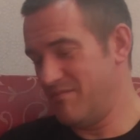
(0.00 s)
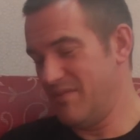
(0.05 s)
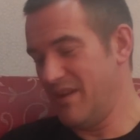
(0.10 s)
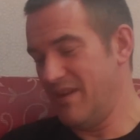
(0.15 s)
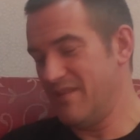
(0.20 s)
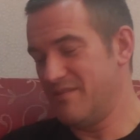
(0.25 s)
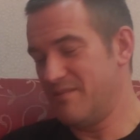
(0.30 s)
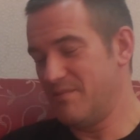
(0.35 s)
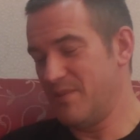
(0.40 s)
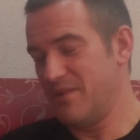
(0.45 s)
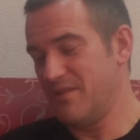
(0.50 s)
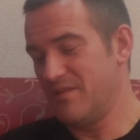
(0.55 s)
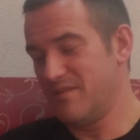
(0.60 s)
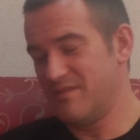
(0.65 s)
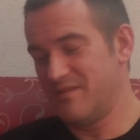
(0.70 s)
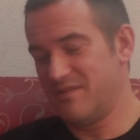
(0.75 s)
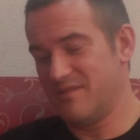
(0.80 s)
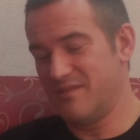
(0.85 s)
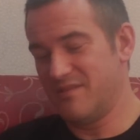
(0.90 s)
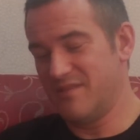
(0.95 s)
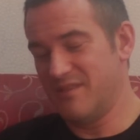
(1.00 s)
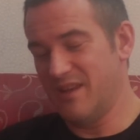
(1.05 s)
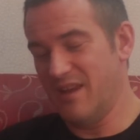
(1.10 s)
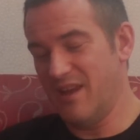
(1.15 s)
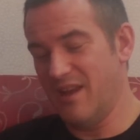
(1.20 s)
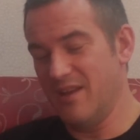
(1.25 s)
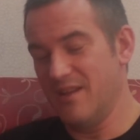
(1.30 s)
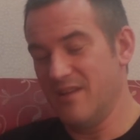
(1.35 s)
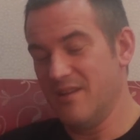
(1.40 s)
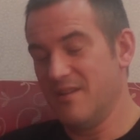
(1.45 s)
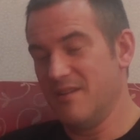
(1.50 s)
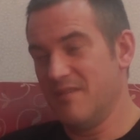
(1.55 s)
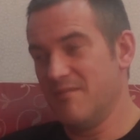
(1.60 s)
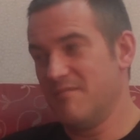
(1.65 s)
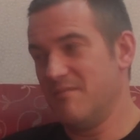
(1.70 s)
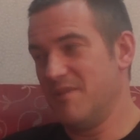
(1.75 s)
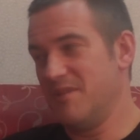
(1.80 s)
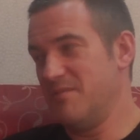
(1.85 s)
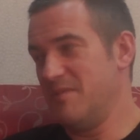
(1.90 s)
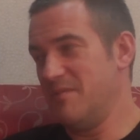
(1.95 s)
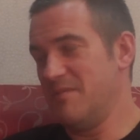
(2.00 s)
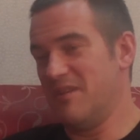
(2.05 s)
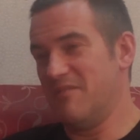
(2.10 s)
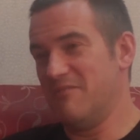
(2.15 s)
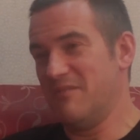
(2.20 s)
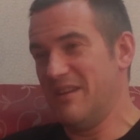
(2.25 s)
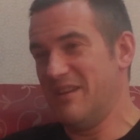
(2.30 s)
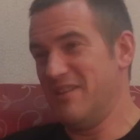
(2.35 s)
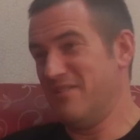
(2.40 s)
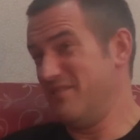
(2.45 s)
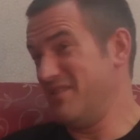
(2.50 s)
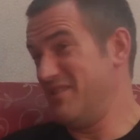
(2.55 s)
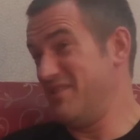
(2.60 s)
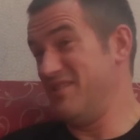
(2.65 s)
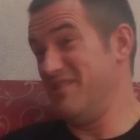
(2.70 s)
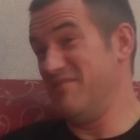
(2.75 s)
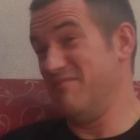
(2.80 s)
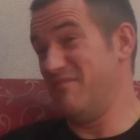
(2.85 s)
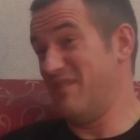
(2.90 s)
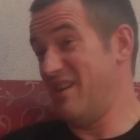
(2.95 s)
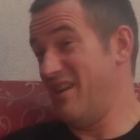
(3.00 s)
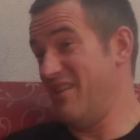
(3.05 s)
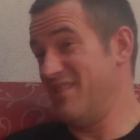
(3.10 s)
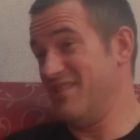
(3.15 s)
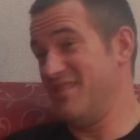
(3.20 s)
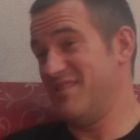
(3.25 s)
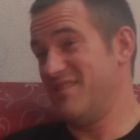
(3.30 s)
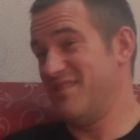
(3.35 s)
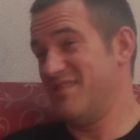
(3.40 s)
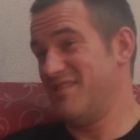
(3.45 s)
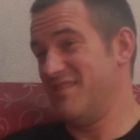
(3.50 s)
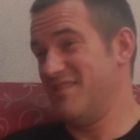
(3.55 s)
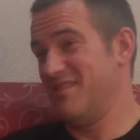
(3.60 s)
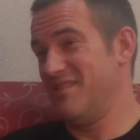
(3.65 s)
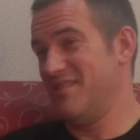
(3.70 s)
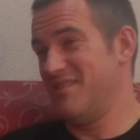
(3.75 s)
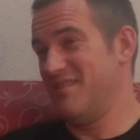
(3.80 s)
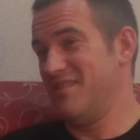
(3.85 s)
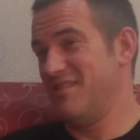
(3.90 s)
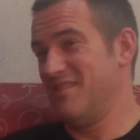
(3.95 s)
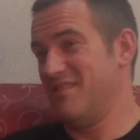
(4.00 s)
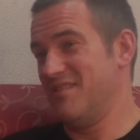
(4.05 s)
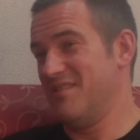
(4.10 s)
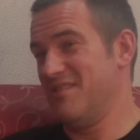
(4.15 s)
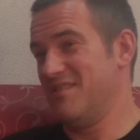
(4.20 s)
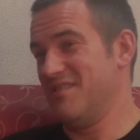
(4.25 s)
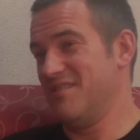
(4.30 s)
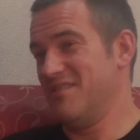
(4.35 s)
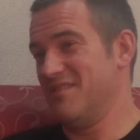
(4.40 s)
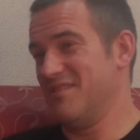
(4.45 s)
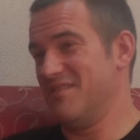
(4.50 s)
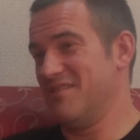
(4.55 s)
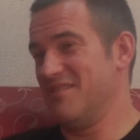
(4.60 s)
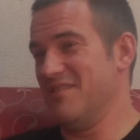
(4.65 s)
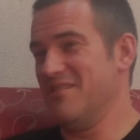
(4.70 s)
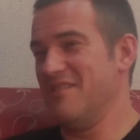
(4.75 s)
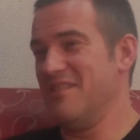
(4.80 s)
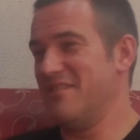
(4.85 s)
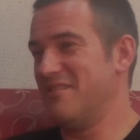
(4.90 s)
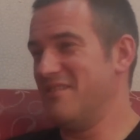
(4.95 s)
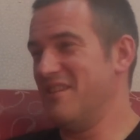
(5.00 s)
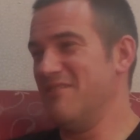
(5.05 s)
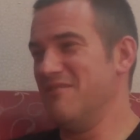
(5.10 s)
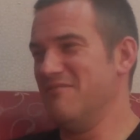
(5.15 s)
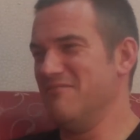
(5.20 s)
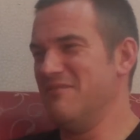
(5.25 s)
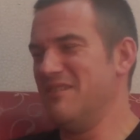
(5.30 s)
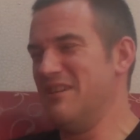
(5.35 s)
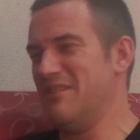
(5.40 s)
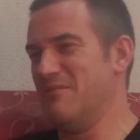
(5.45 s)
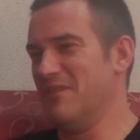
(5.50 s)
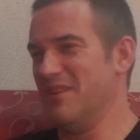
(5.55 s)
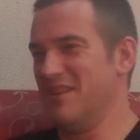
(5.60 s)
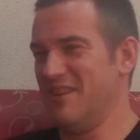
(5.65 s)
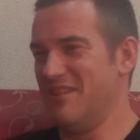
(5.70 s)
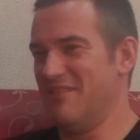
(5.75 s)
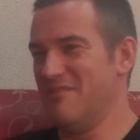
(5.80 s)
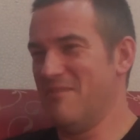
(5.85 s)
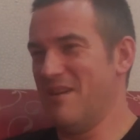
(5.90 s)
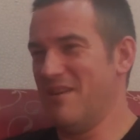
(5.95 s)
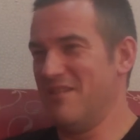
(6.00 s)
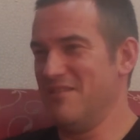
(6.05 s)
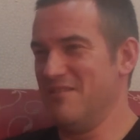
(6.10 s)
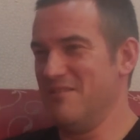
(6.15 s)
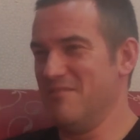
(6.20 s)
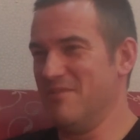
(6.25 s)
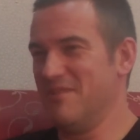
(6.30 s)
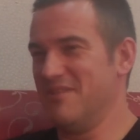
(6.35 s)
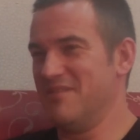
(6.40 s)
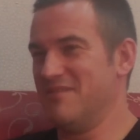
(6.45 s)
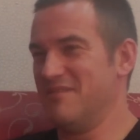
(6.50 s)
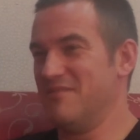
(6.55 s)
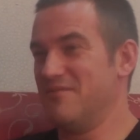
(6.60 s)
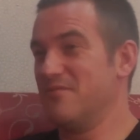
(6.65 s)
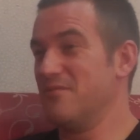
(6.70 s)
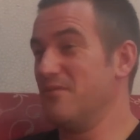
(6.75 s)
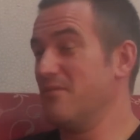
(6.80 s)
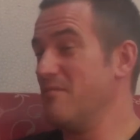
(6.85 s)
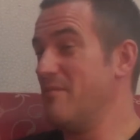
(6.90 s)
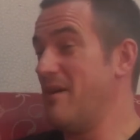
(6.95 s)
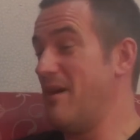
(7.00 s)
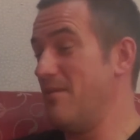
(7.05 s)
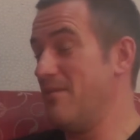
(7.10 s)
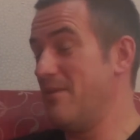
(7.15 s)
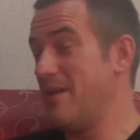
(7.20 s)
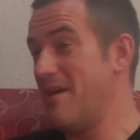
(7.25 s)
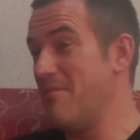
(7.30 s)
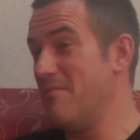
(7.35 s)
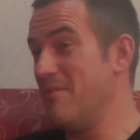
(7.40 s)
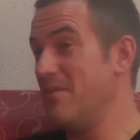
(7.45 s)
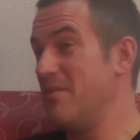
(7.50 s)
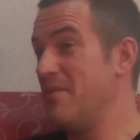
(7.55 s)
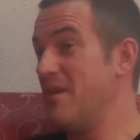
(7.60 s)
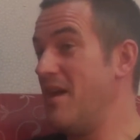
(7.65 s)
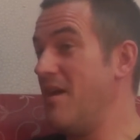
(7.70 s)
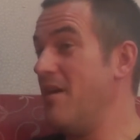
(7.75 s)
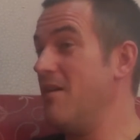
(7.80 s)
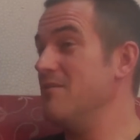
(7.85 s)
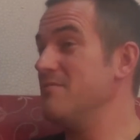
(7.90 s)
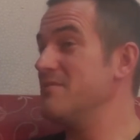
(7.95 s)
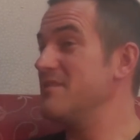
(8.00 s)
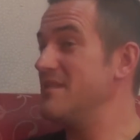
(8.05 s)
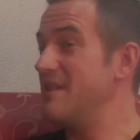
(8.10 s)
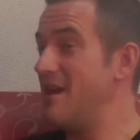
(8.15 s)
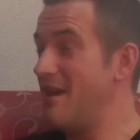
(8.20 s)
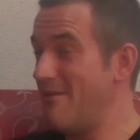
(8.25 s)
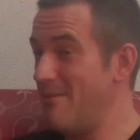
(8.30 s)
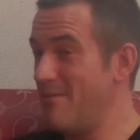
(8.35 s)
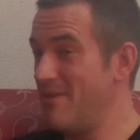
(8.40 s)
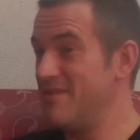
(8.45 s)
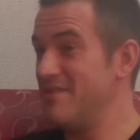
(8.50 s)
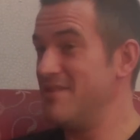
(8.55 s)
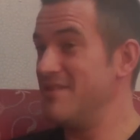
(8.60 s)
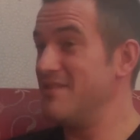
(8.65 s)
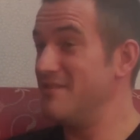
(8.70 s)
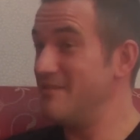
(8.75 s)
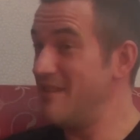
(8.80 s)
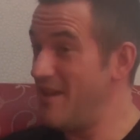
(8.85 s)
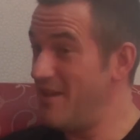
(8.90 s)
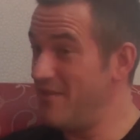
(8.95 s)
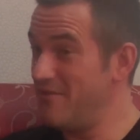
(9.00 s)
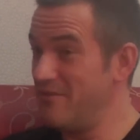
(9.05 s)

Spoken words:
I spoke today, most people aren't really interested in brands. So they don't really want to hear about you, but talk about them and their hopes and their ambitions and their